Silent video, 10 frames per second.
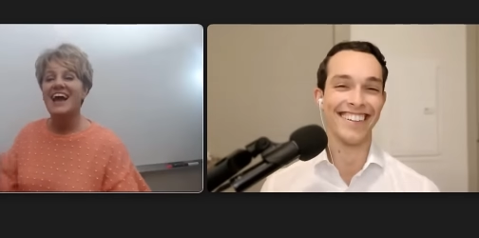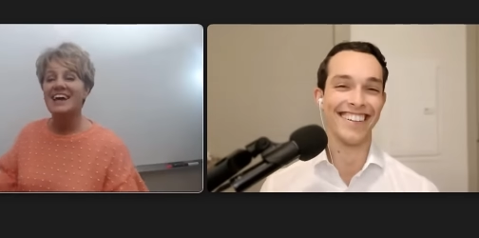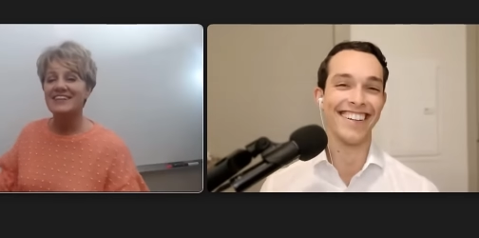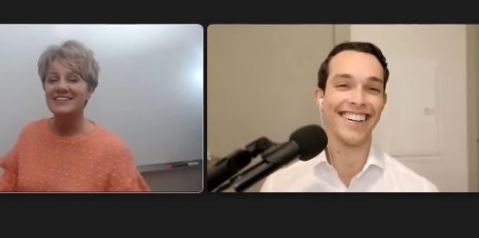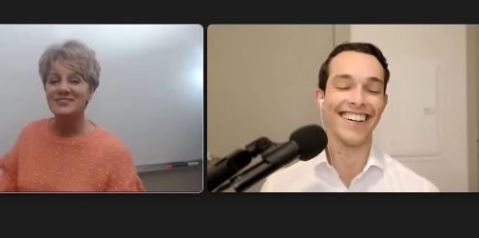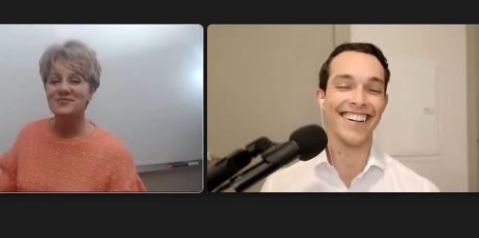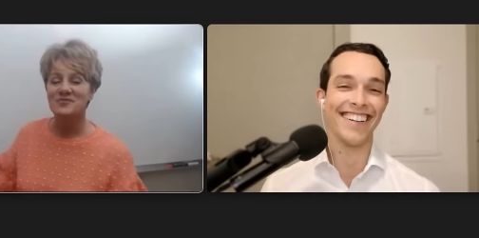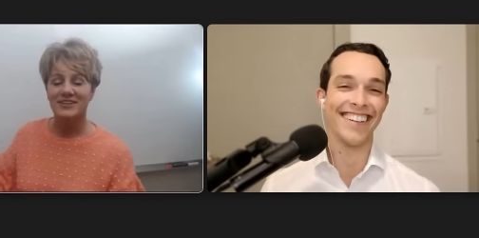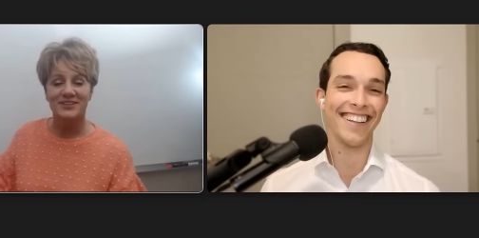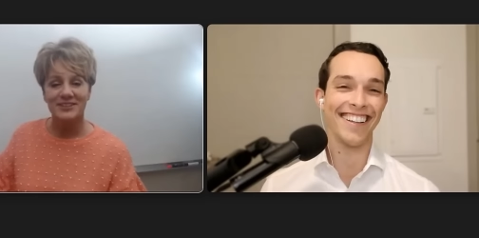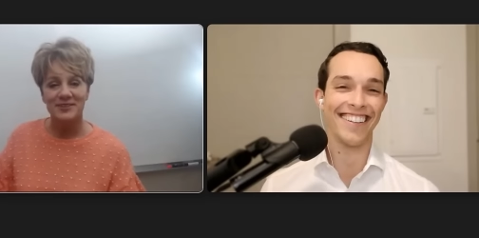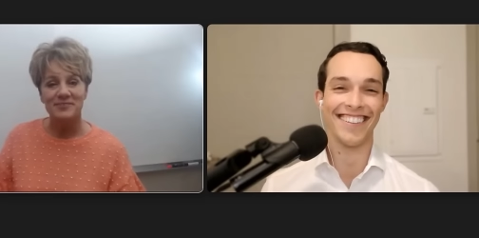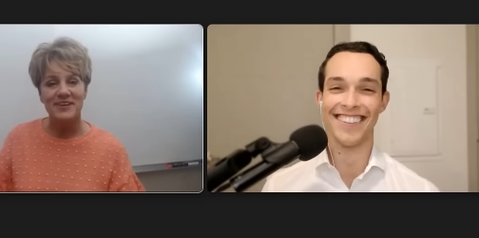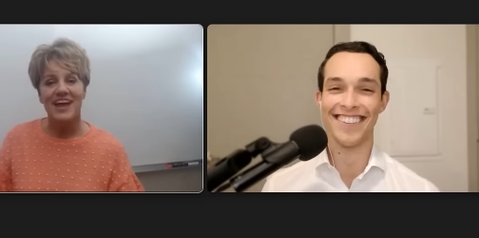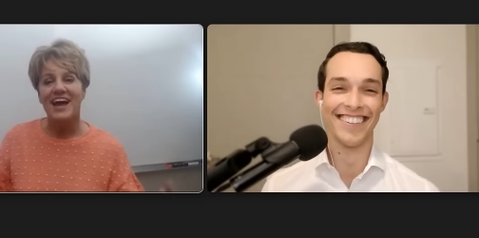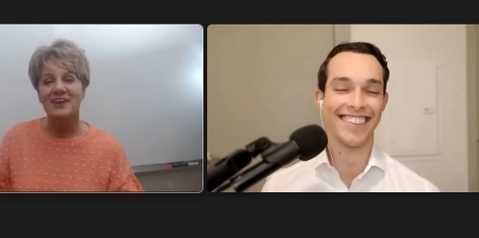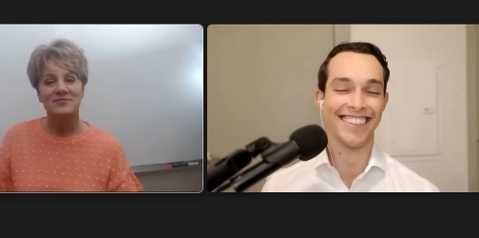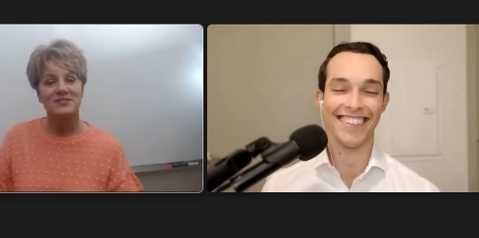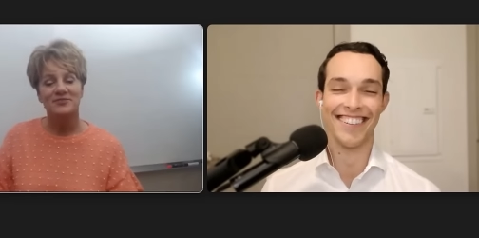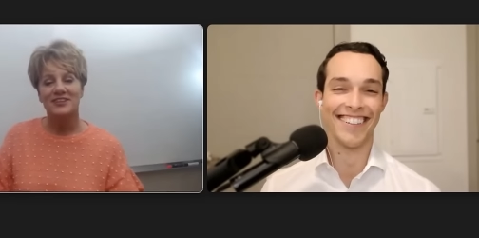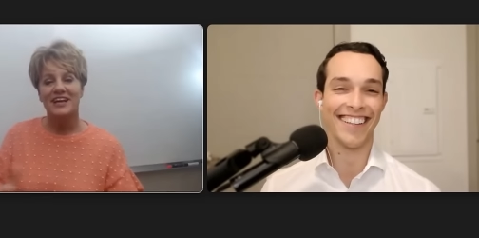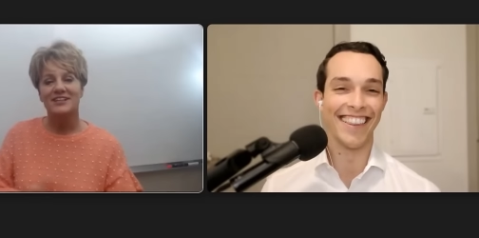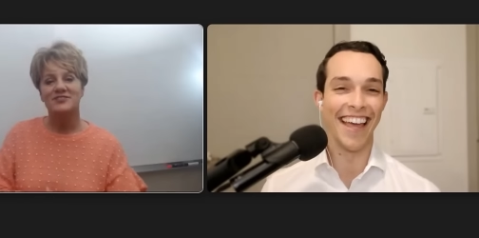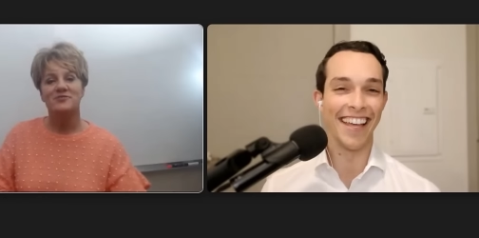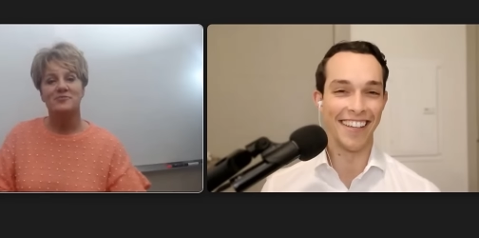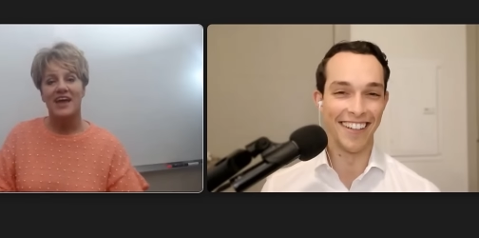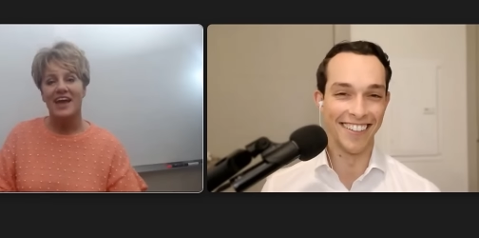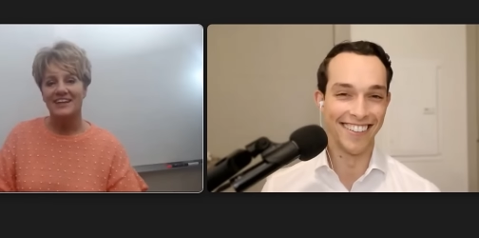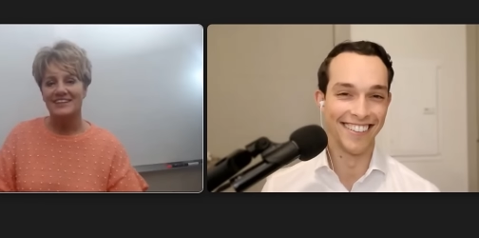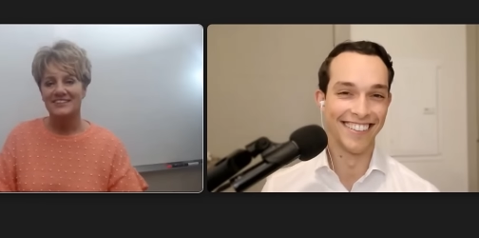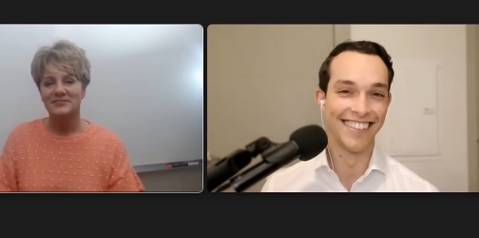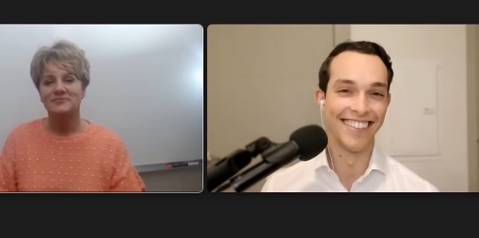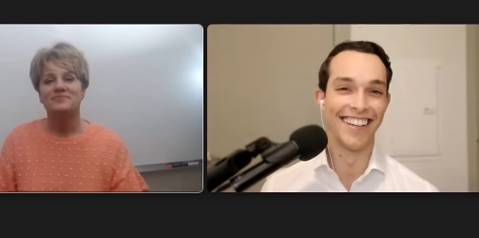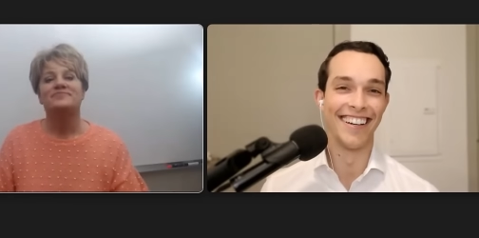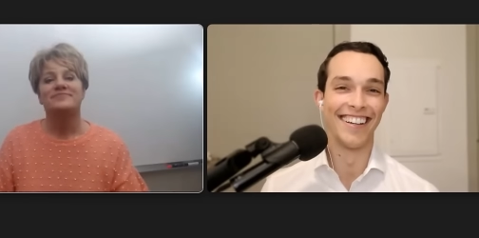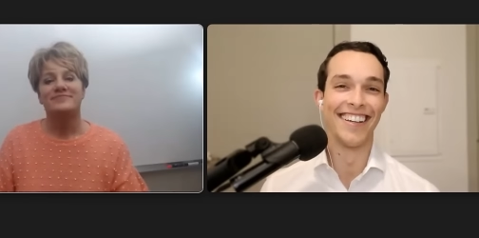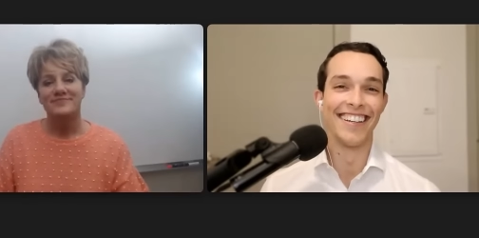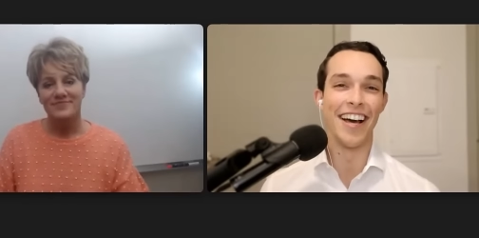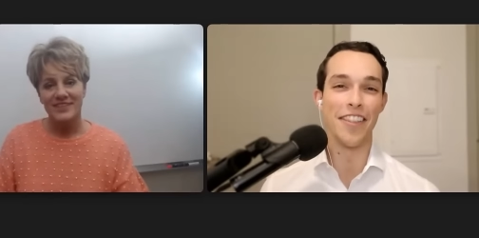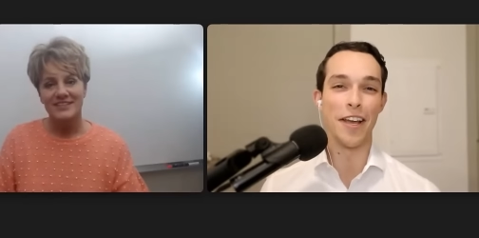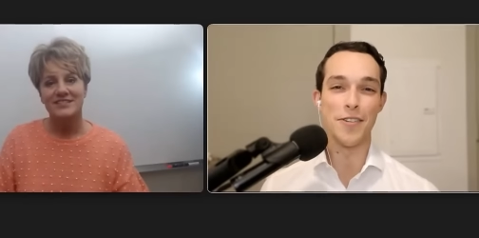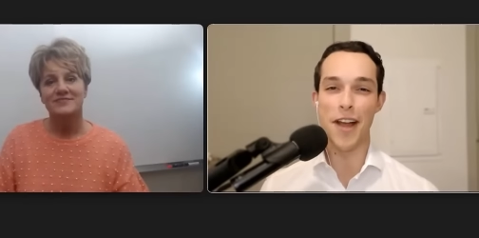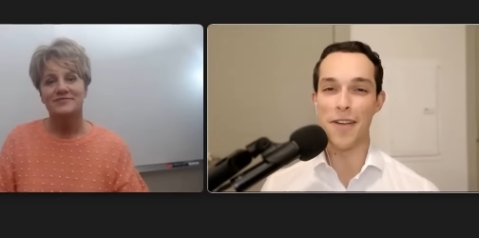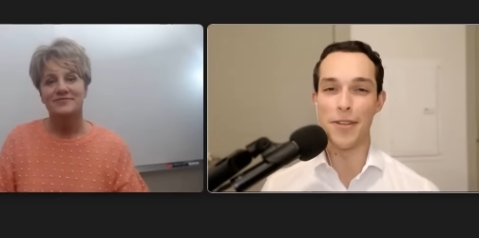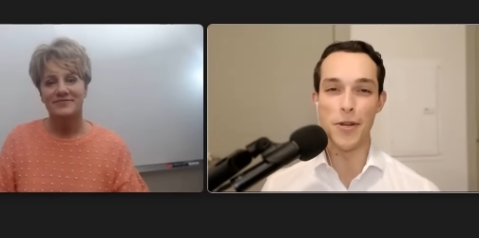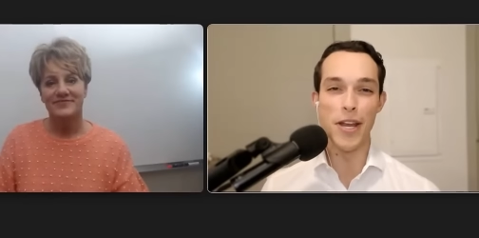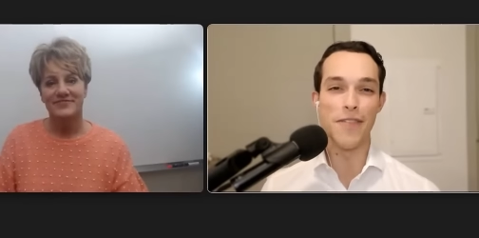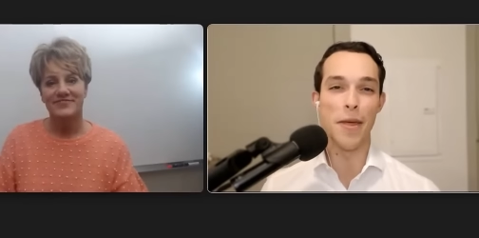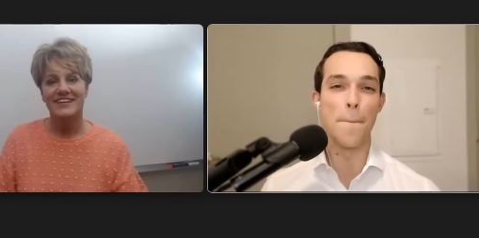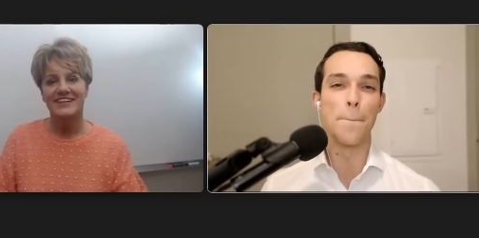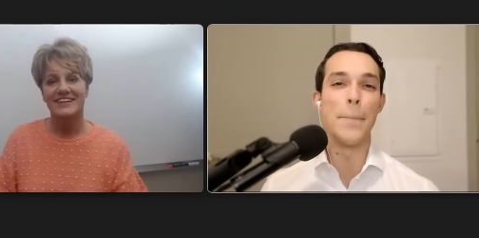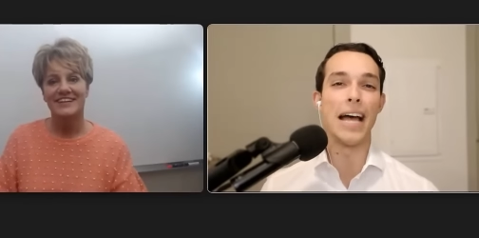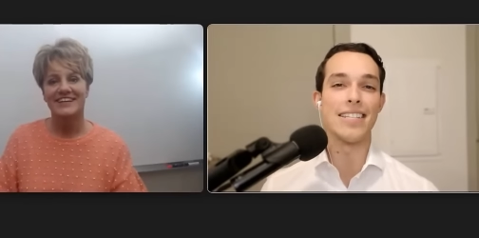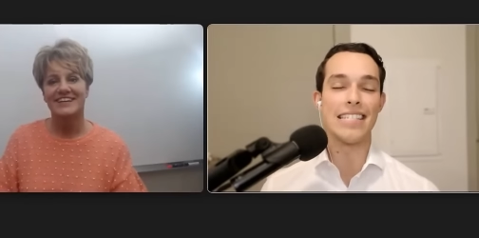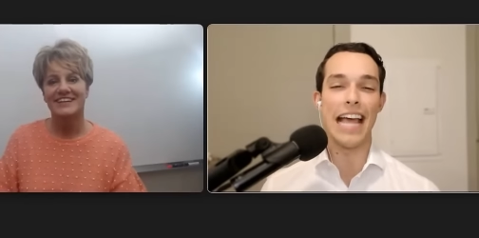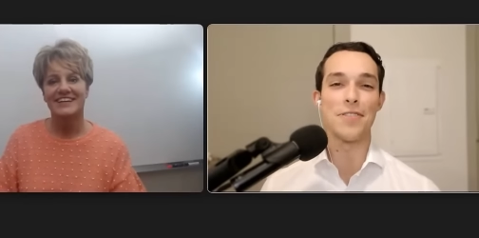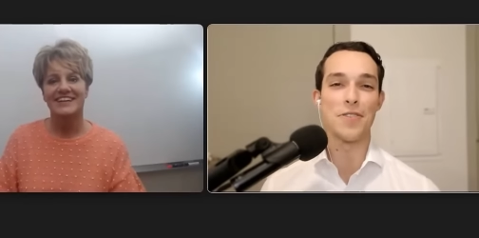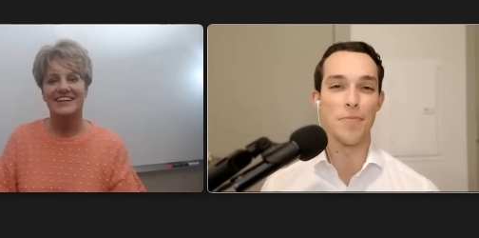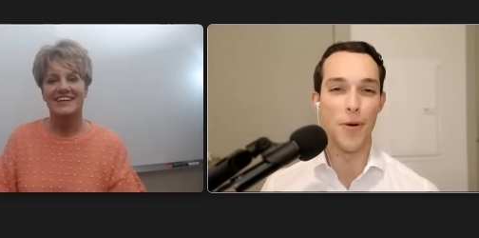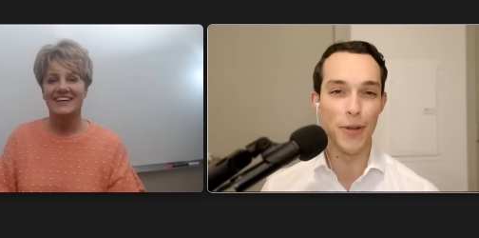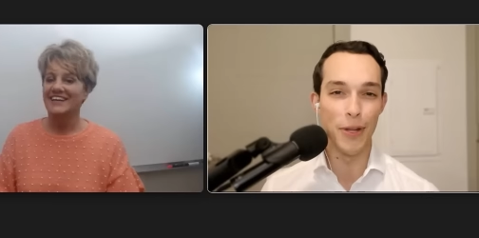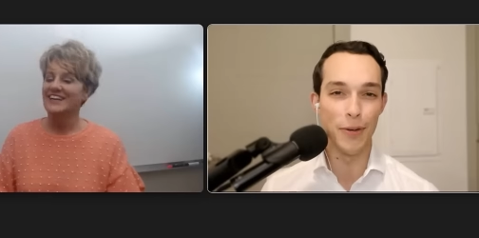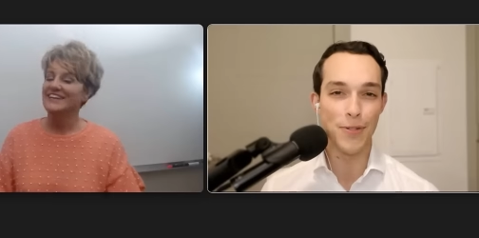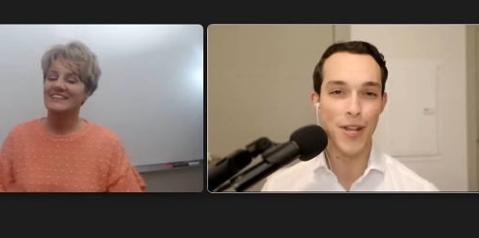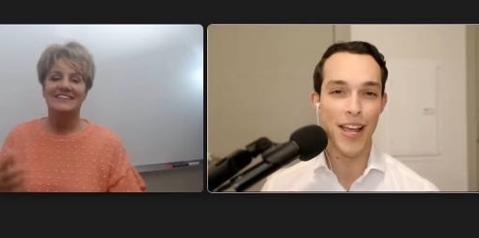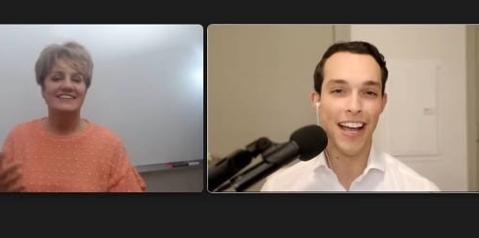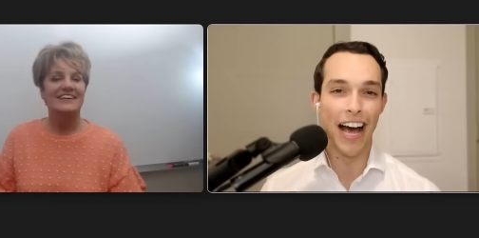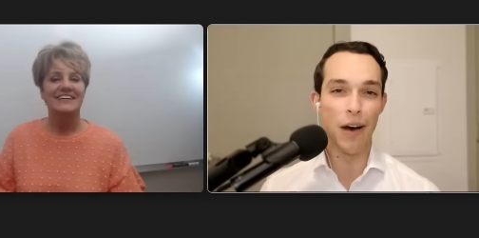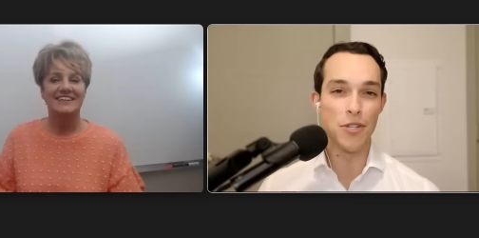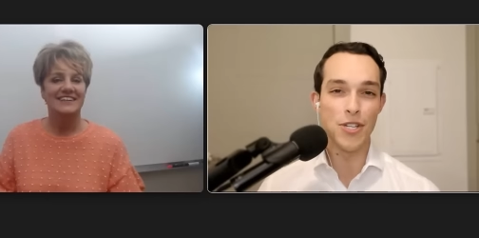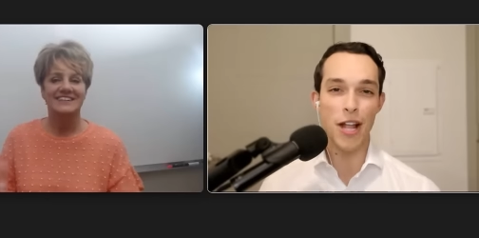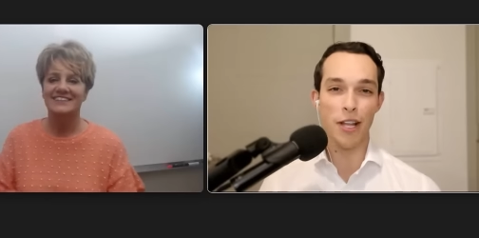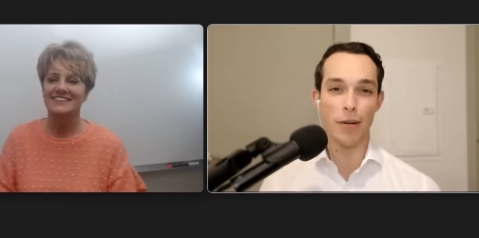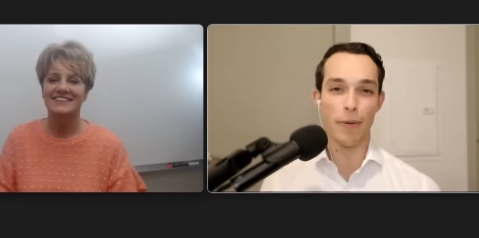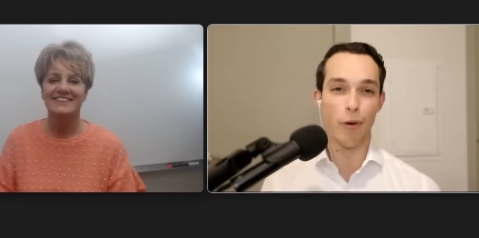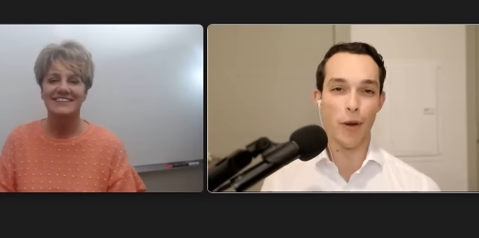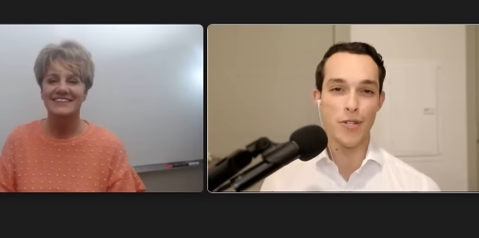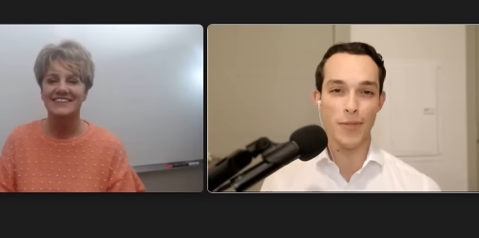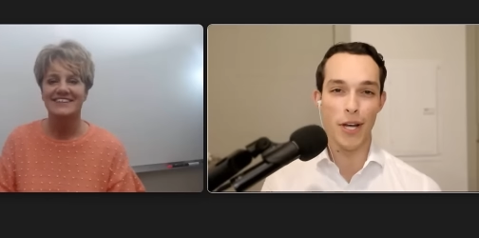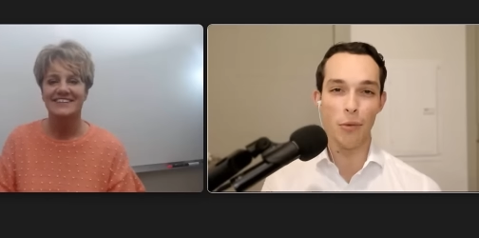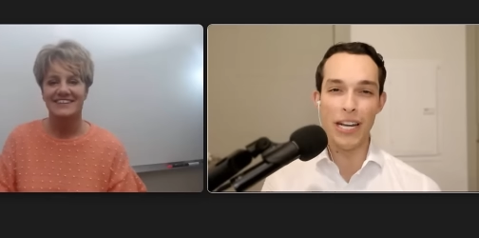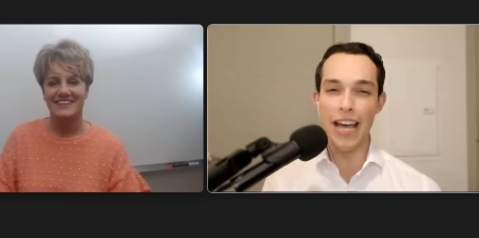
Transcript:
Speaker 1: Alex, welcome. I'm so glad that Thank you're you. back.
Speaker 2: No, thanks for having me. You give the best testimonials. I was just telling her before we jumped on, we